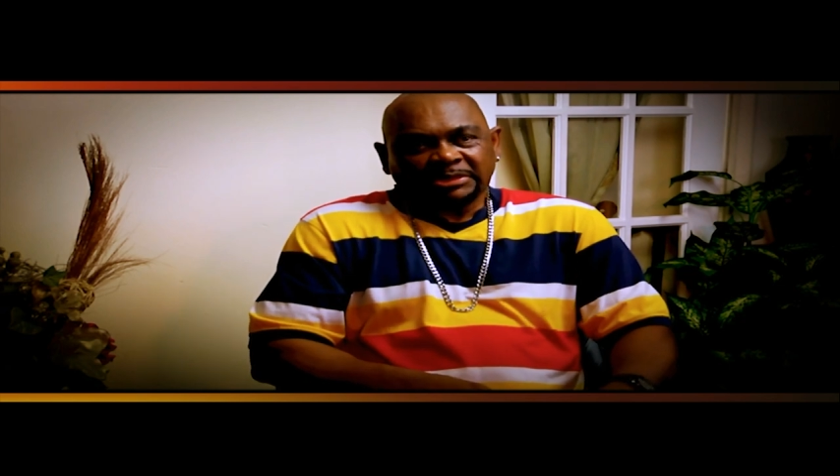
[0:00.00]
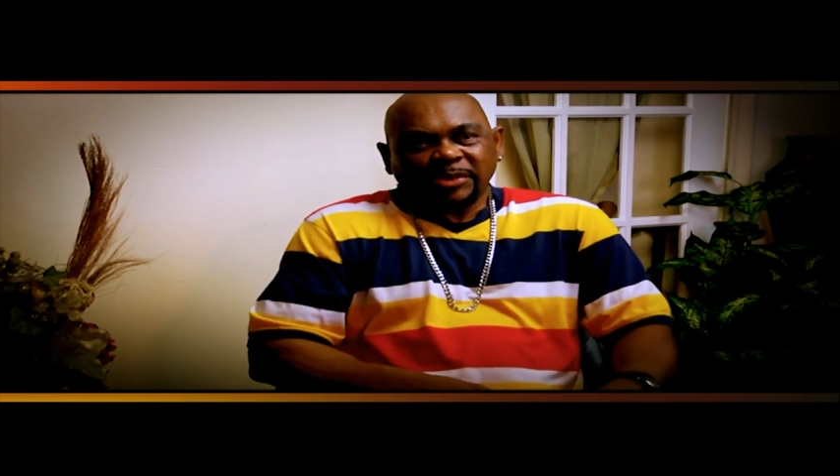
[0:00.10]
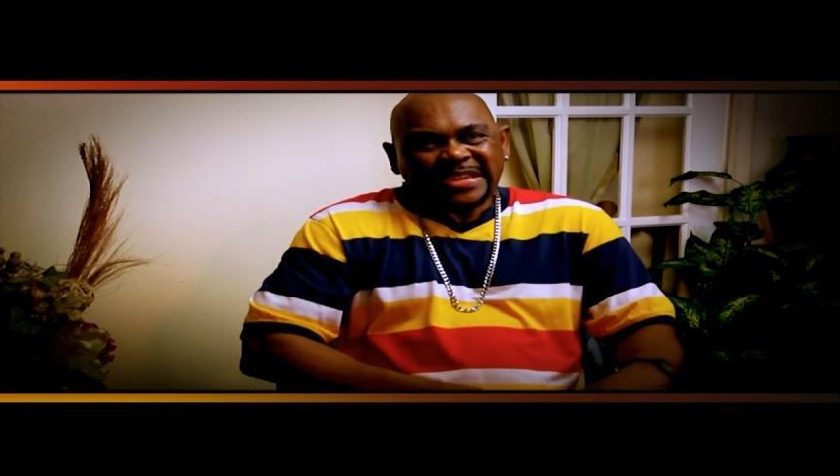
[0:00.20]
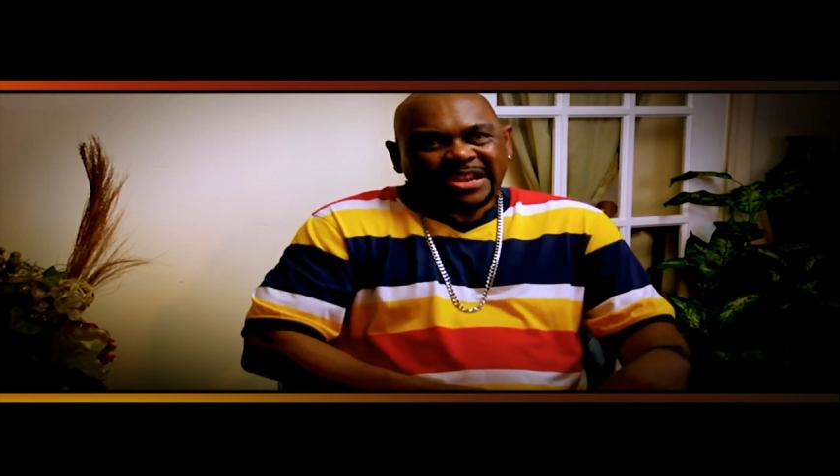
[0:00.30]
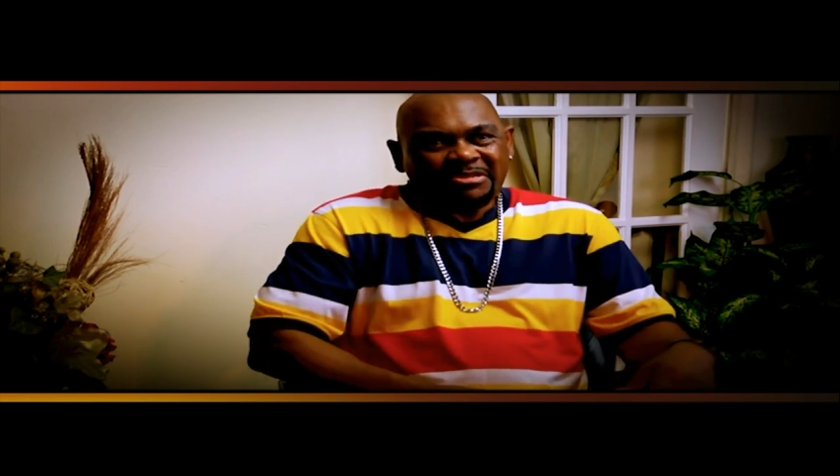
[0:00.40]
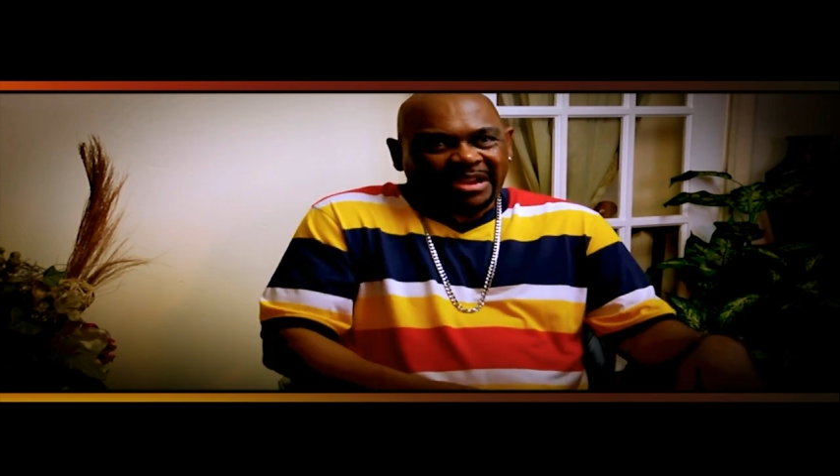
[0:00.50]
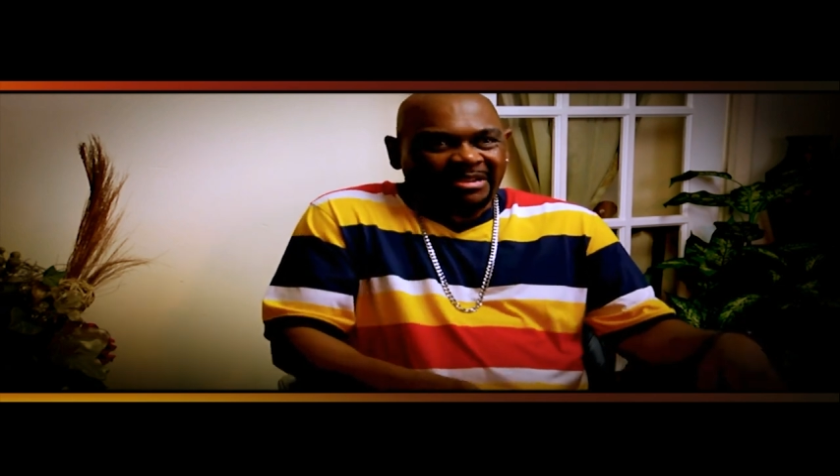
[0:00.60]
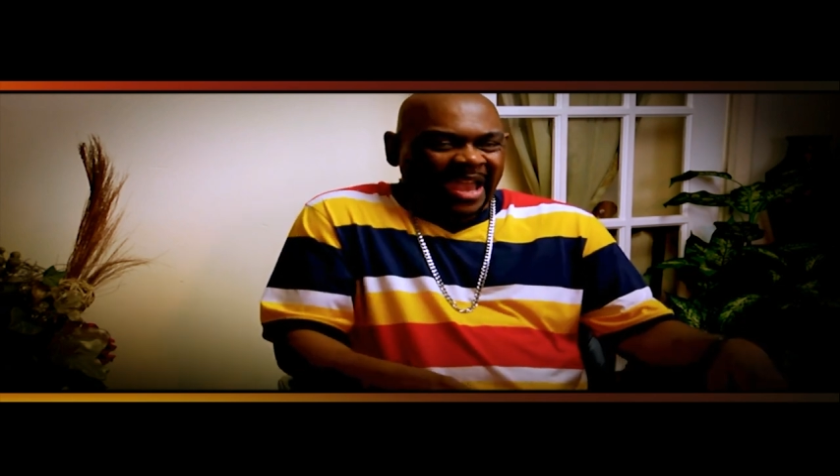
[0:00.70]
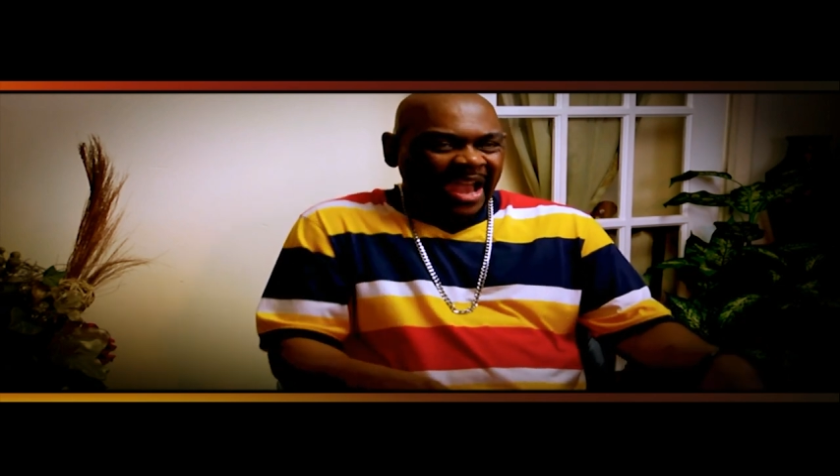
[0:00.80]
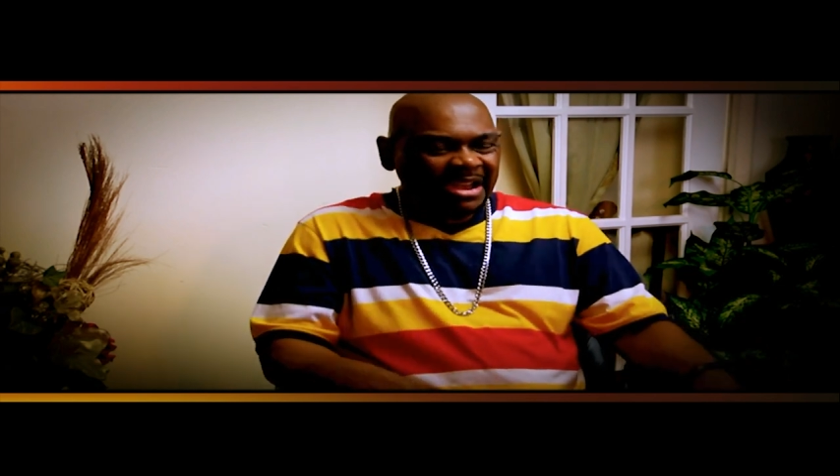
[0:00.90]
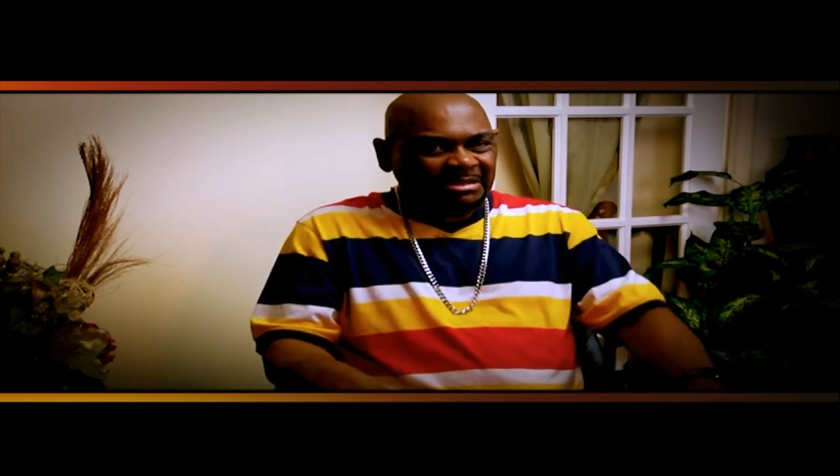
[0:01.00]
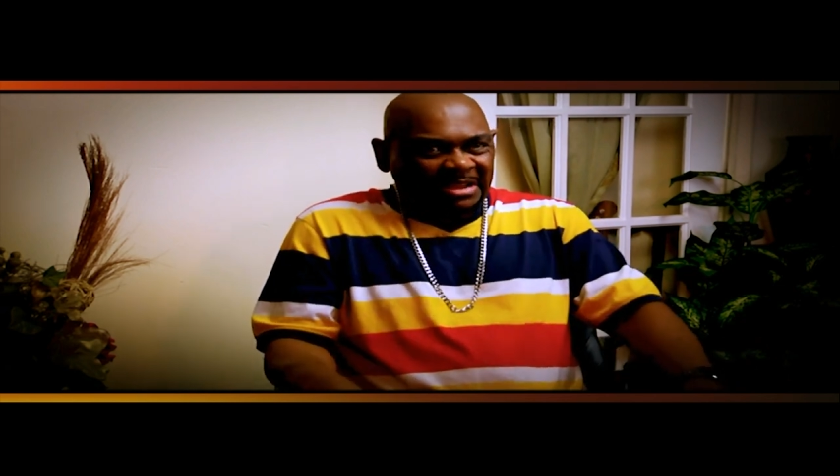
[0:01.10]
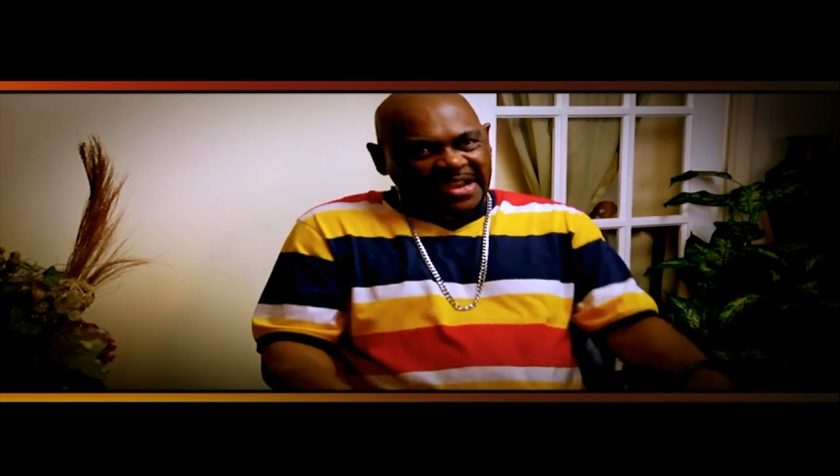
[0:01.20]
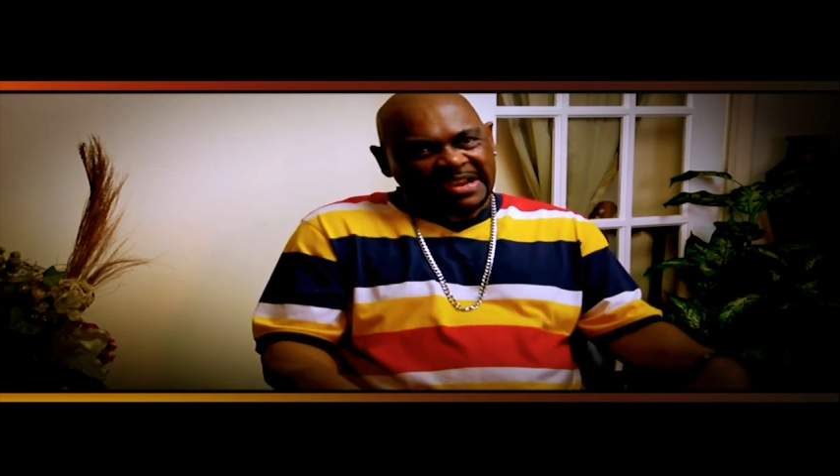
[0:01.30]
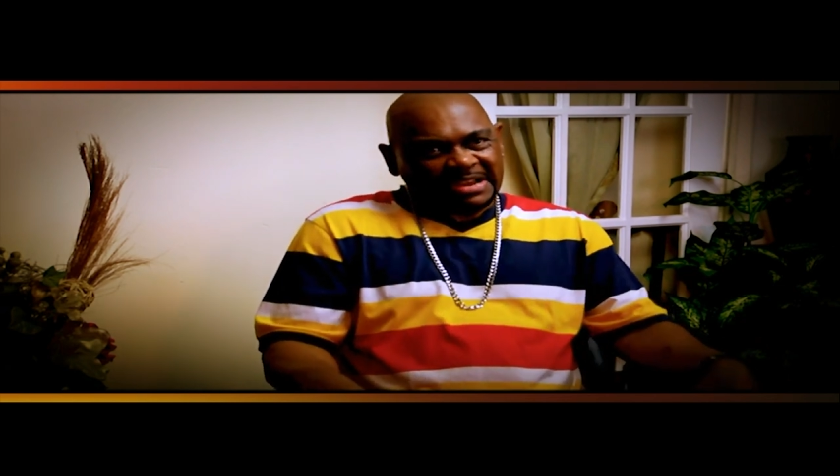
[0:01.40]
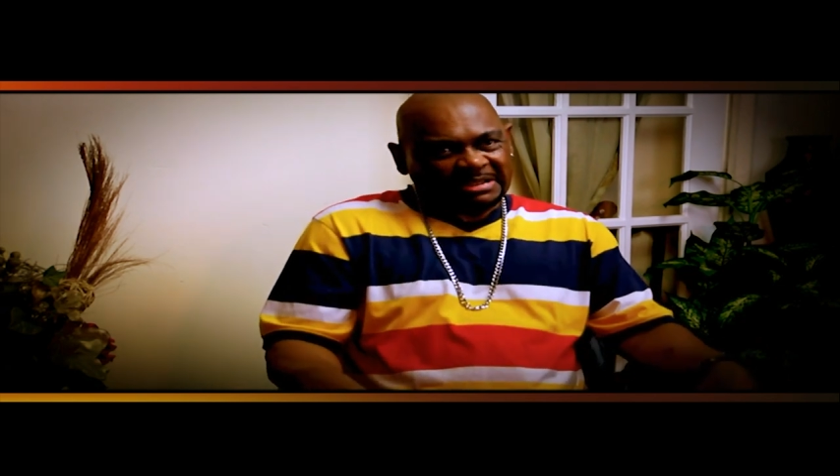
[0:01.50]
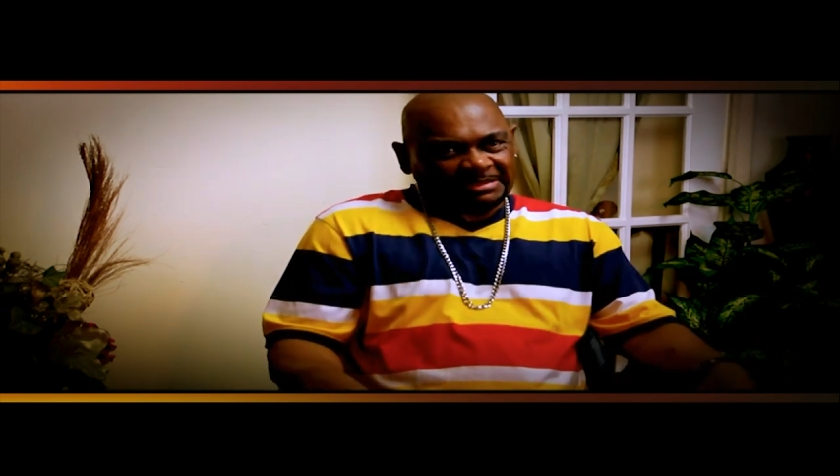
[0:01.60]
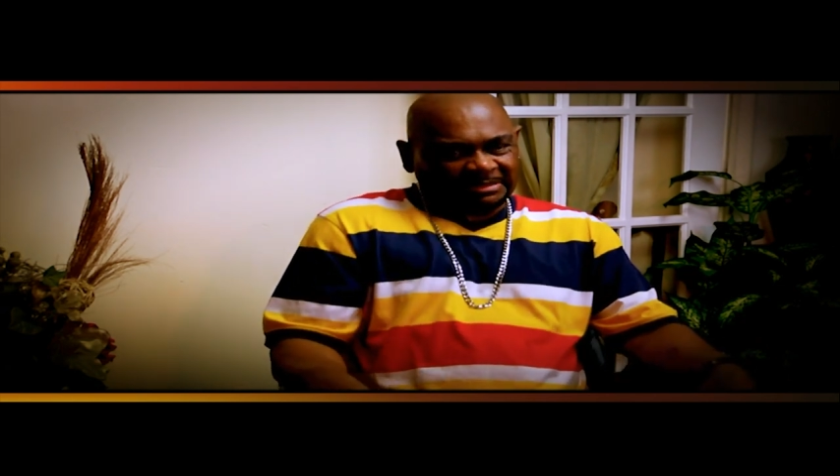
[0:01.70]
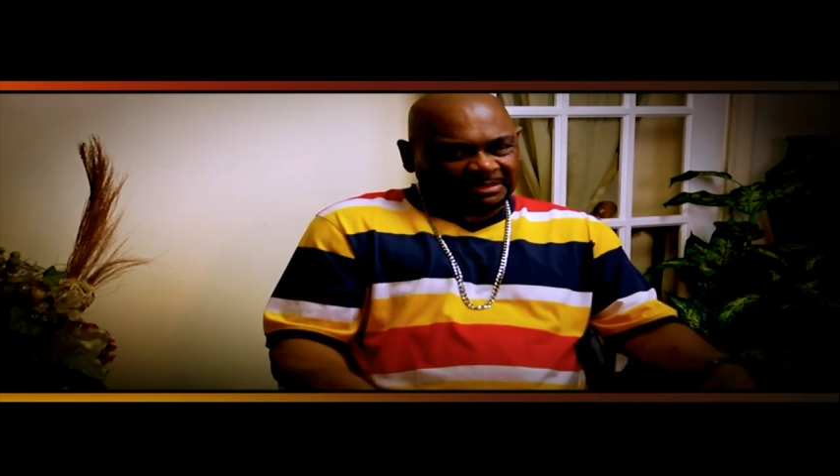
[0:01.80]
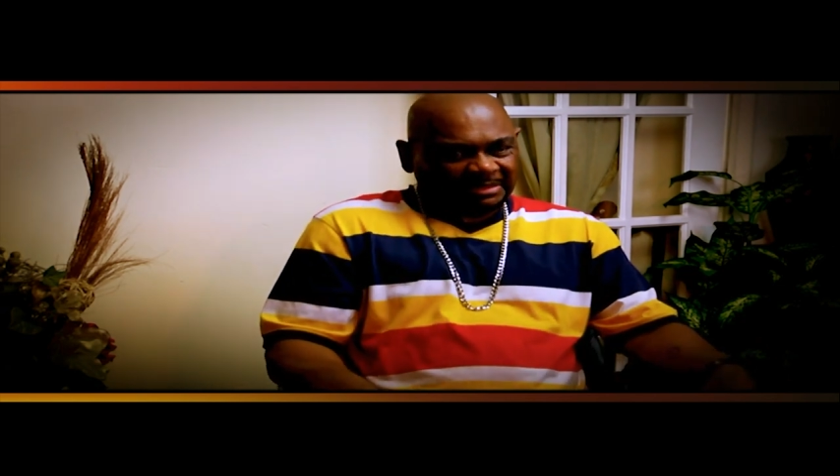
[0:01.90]
where we gonna go home?
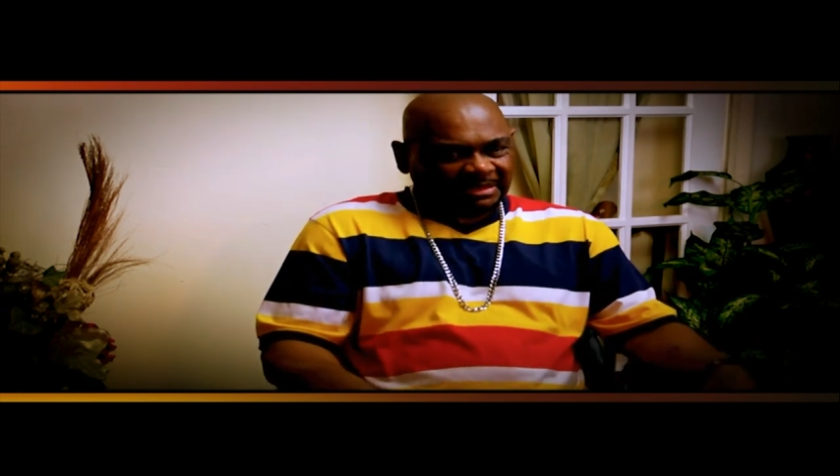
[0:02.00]
Oh,